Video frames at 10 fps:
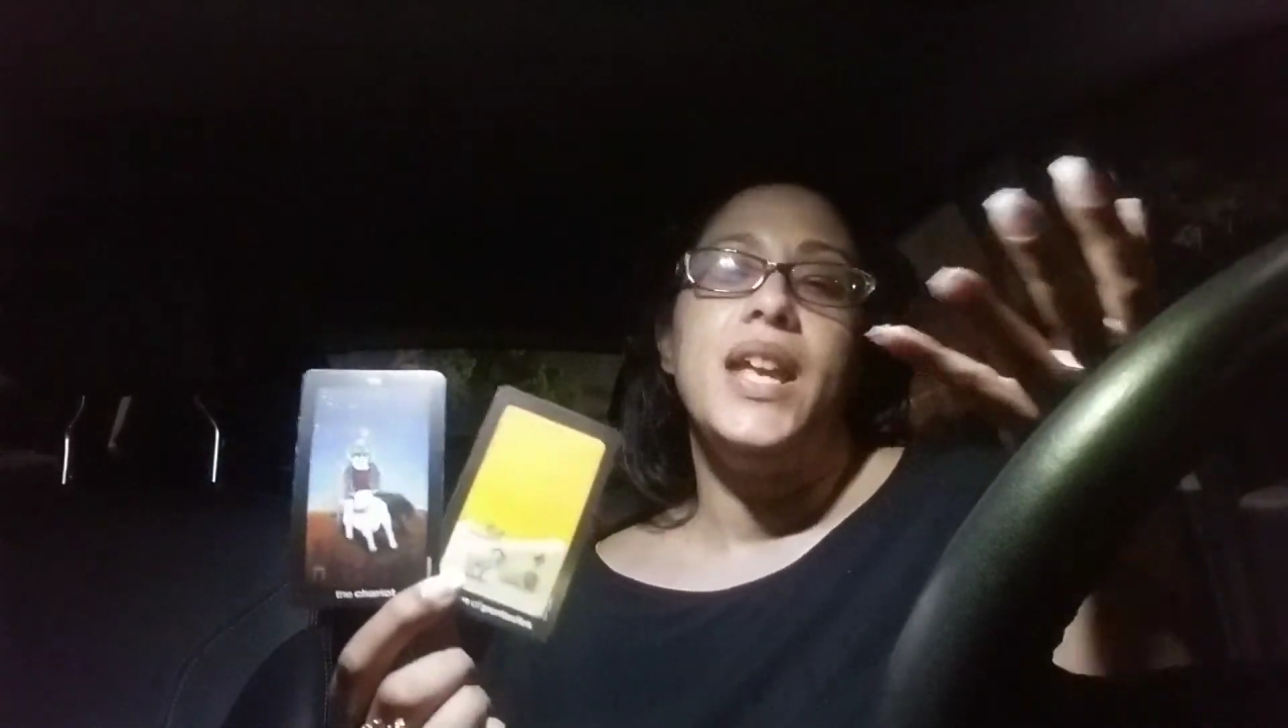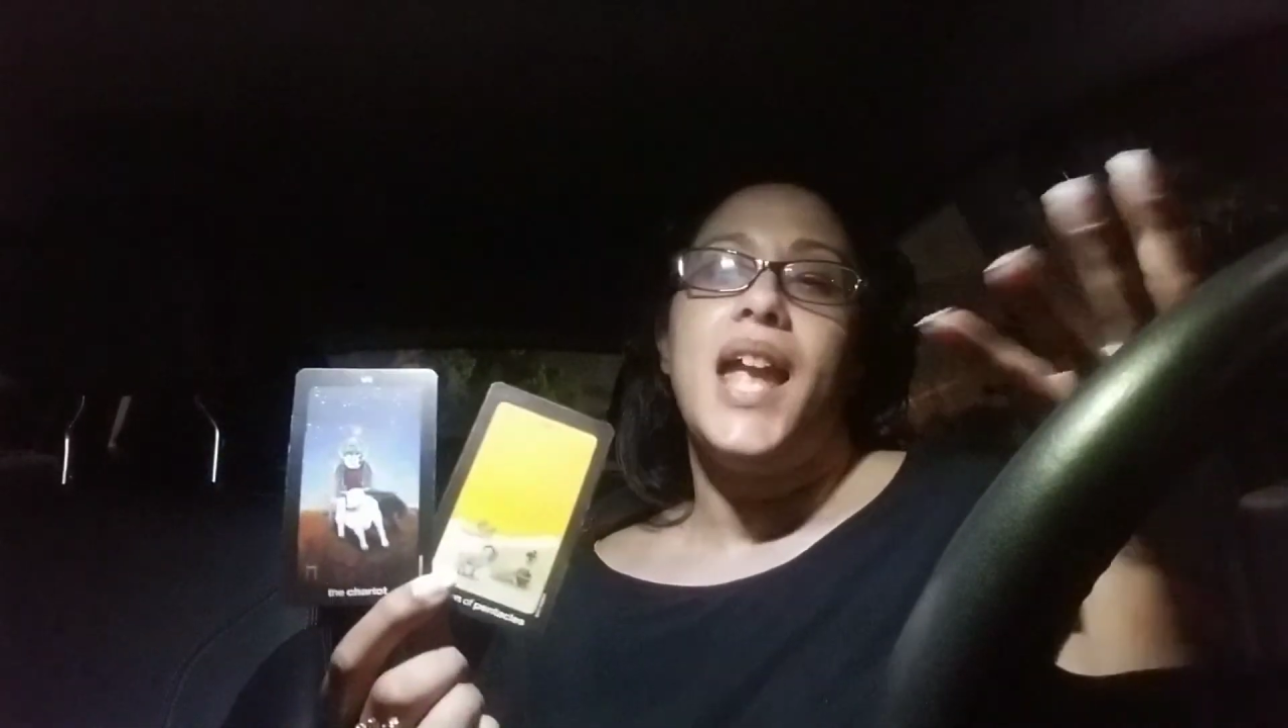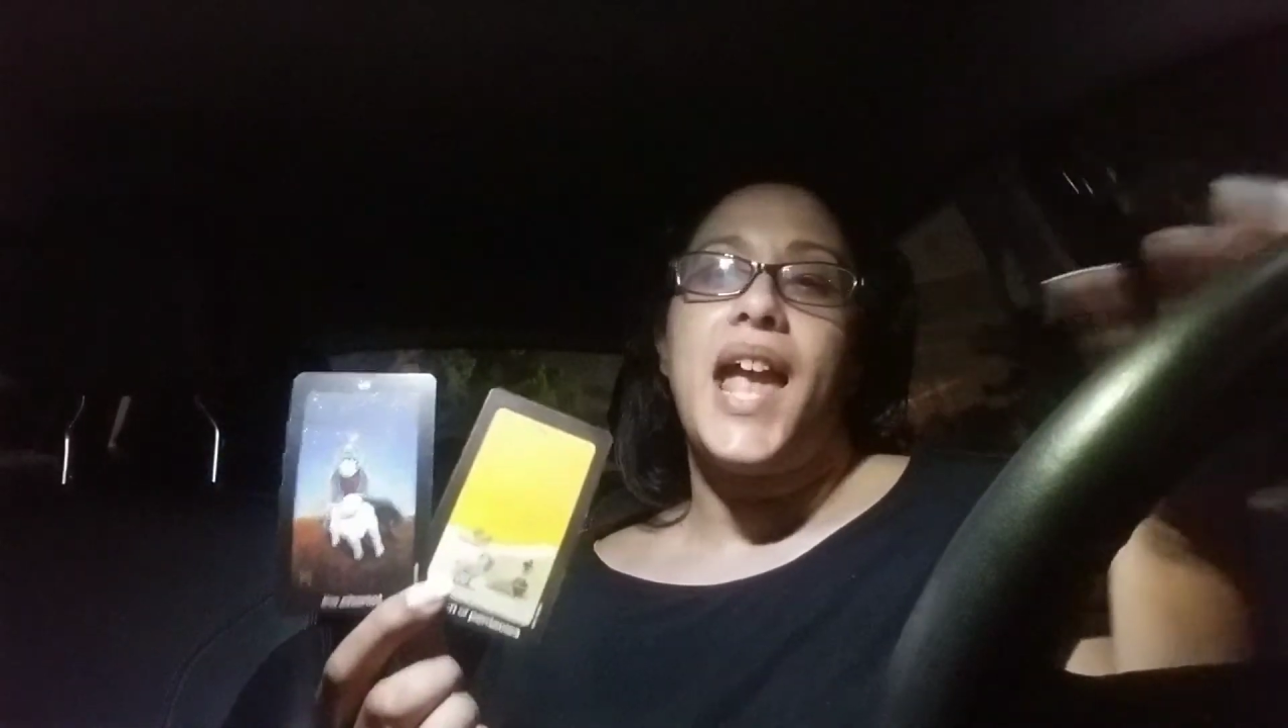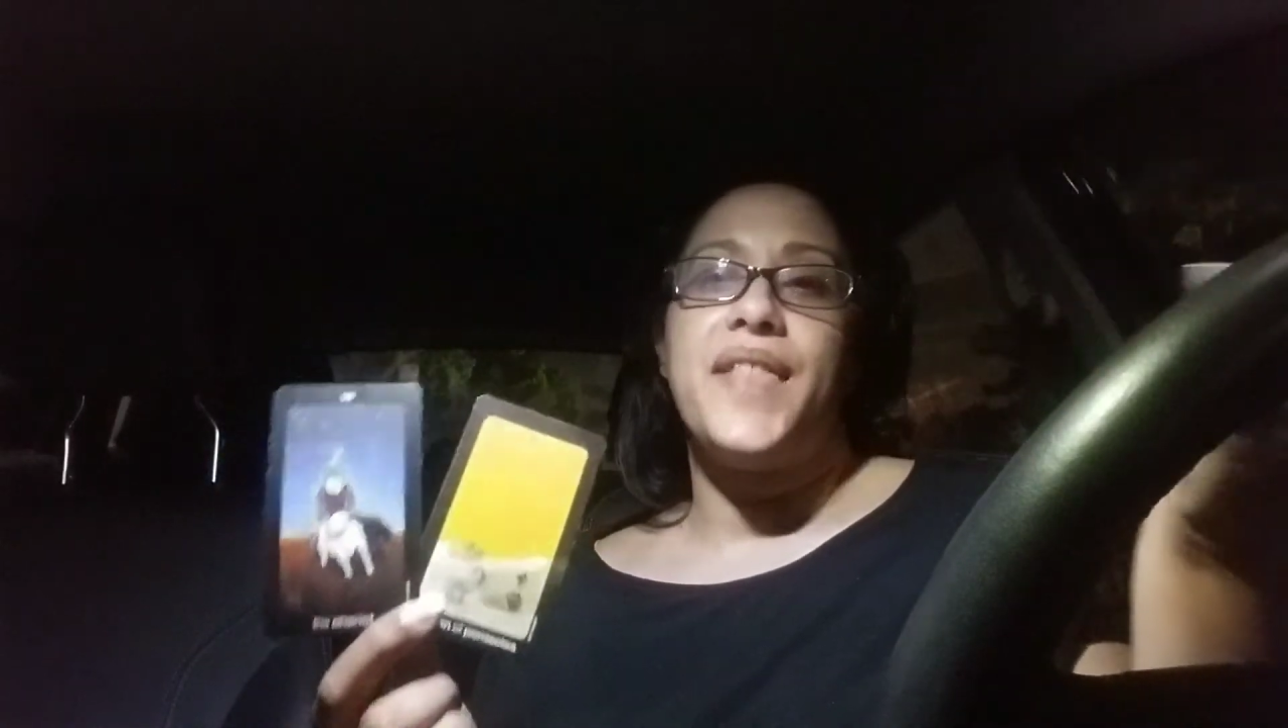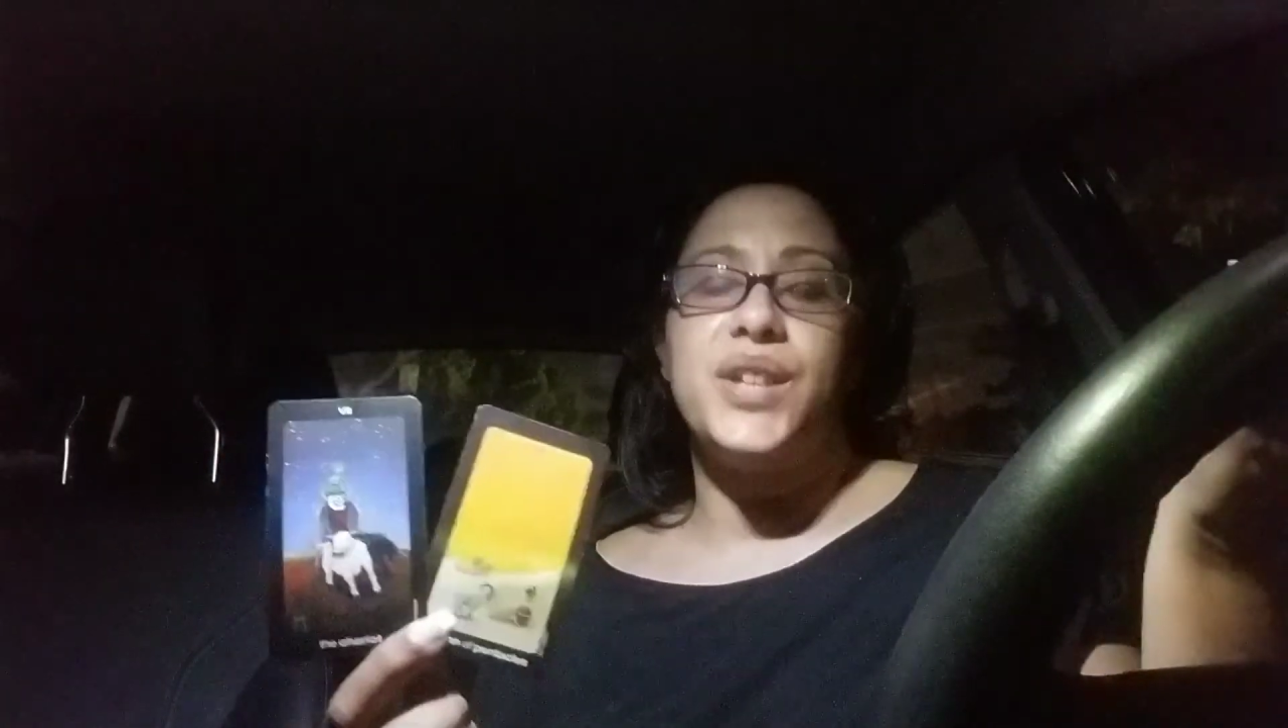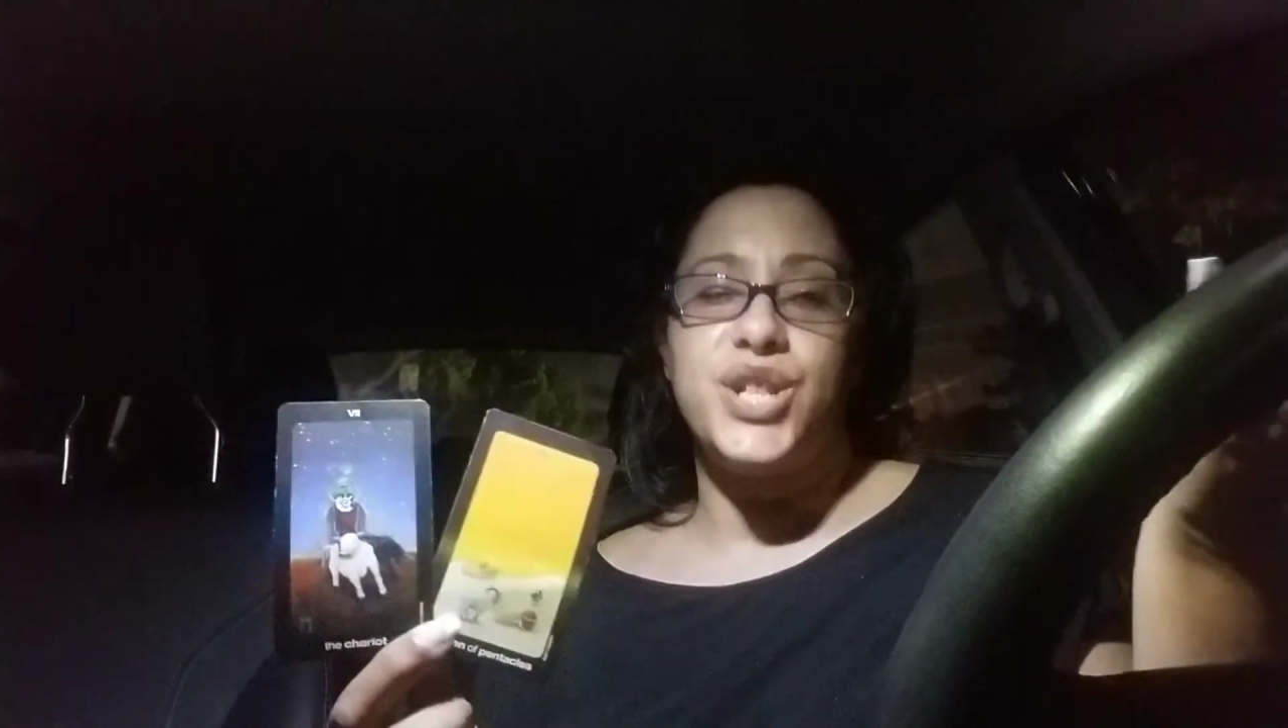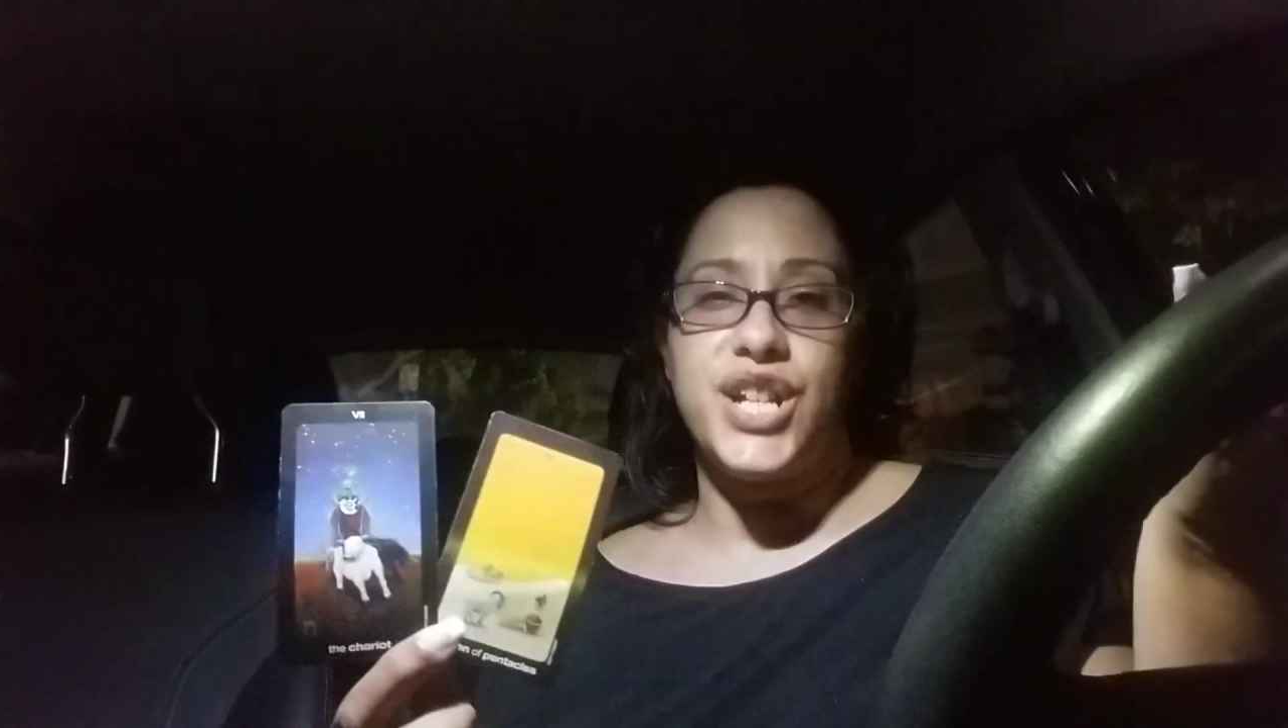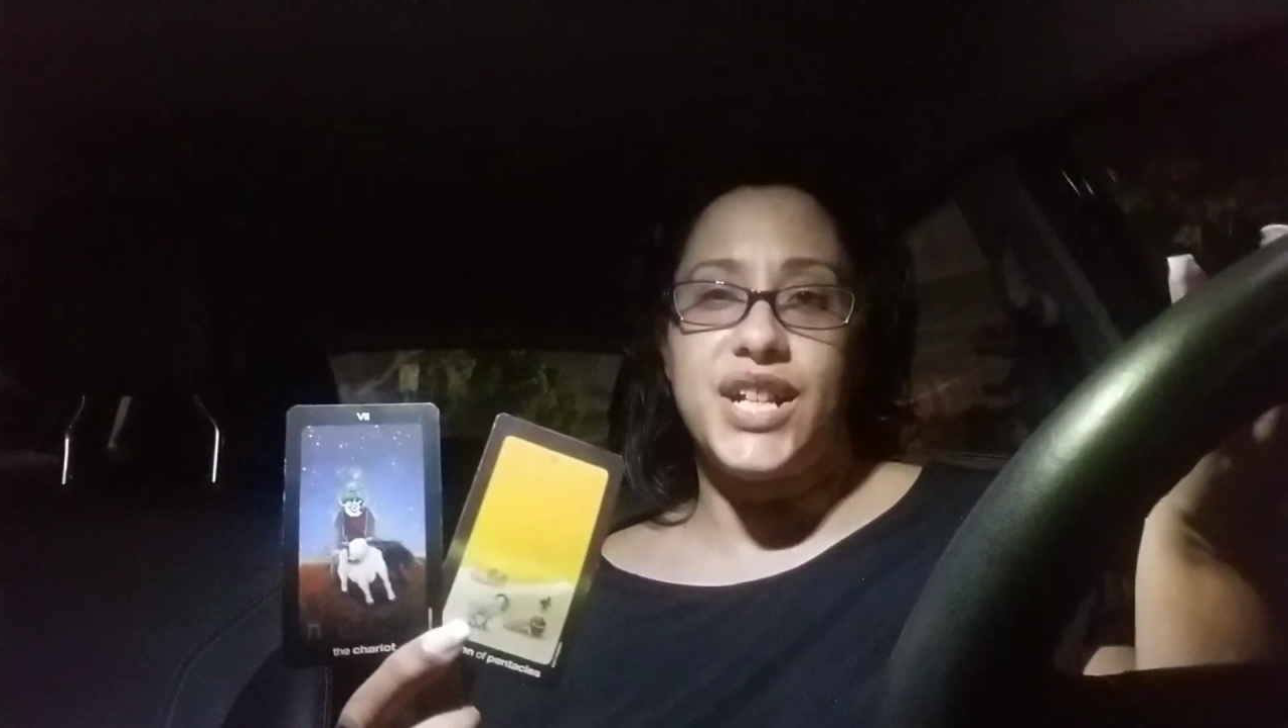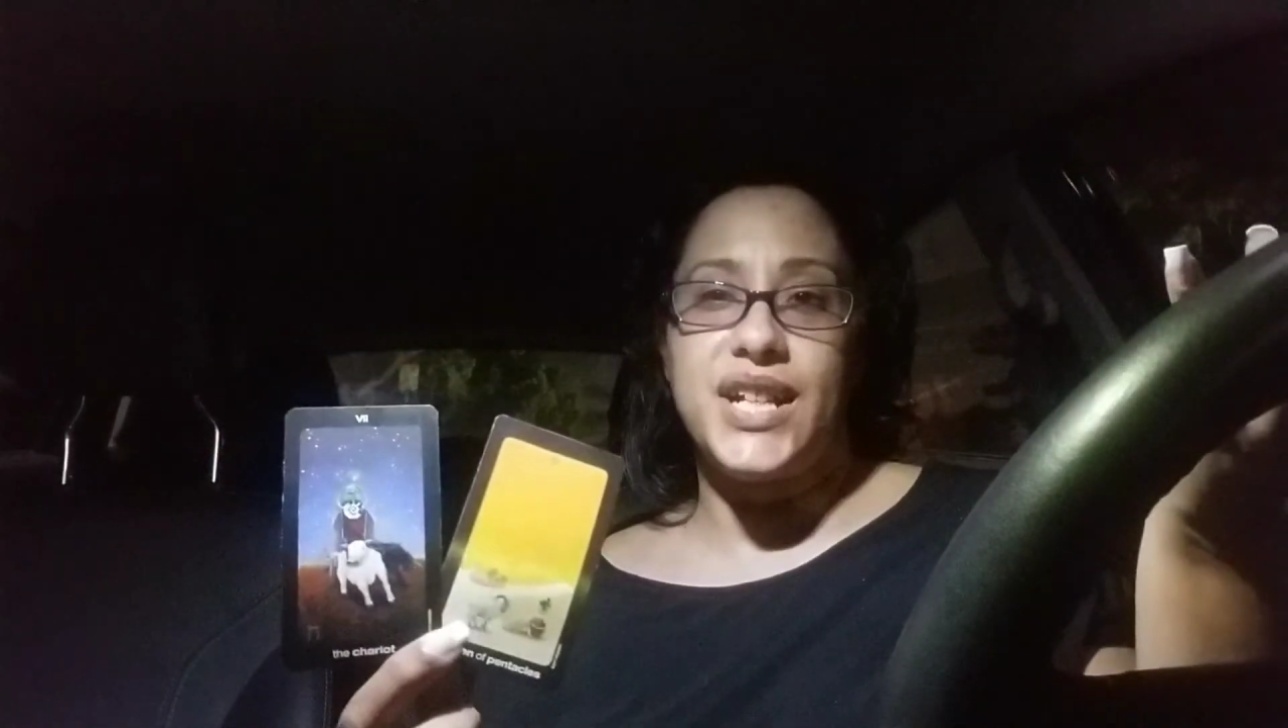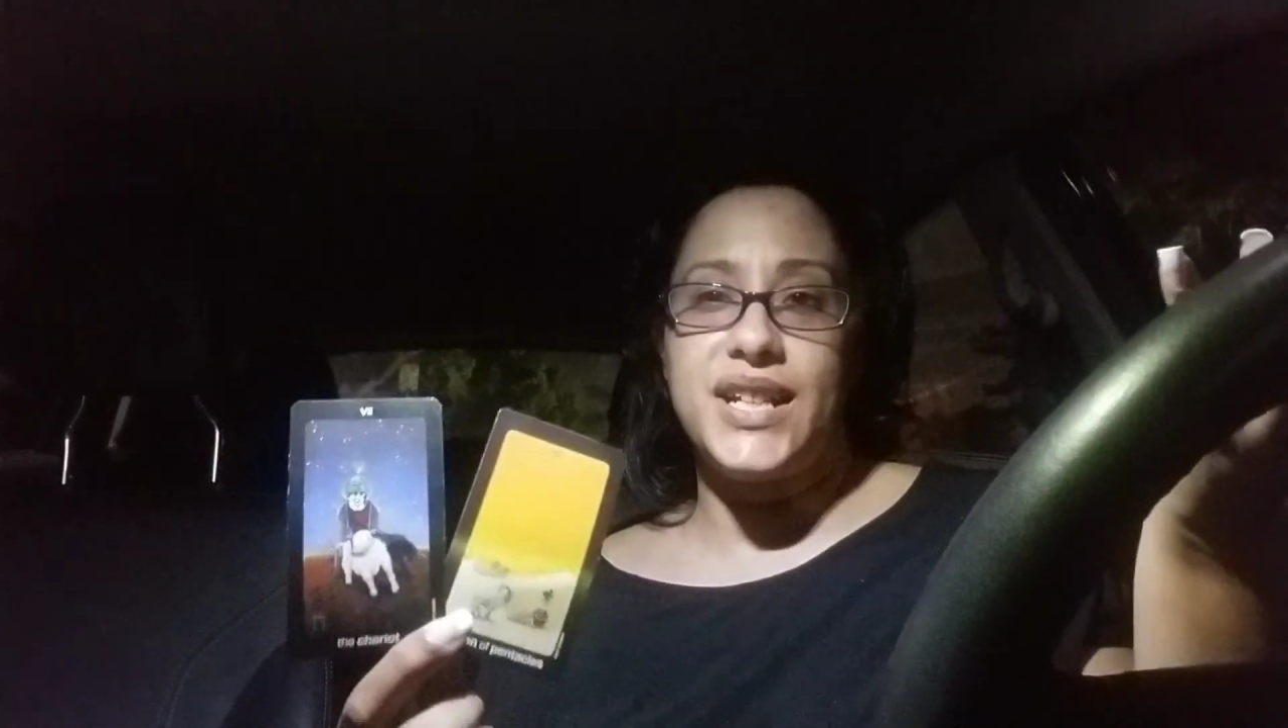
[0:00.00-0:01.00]
And the
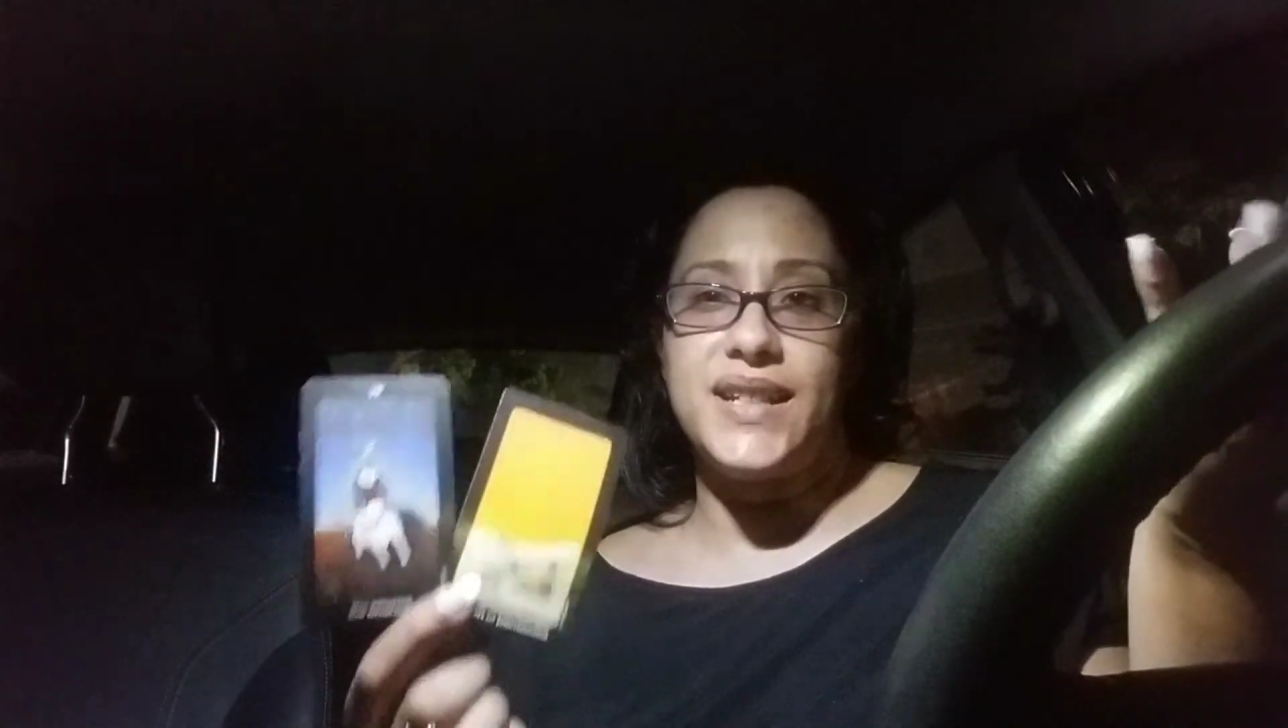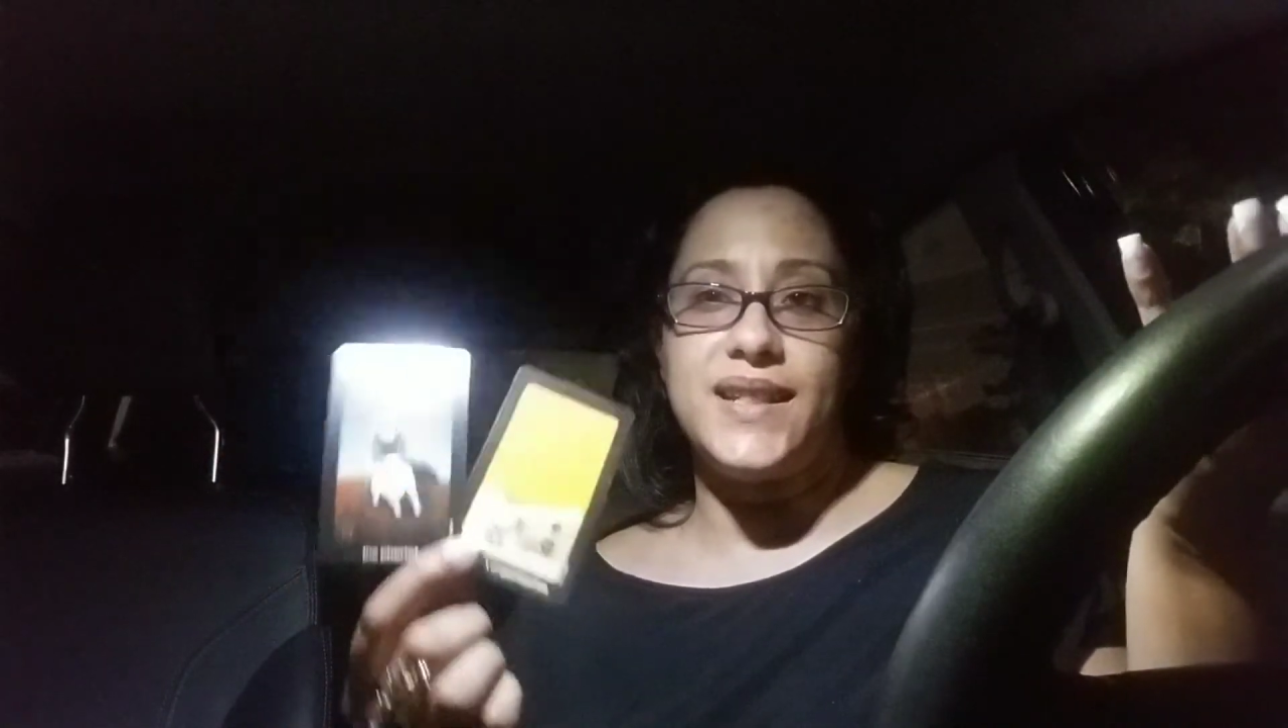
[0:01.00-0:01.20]
Chariot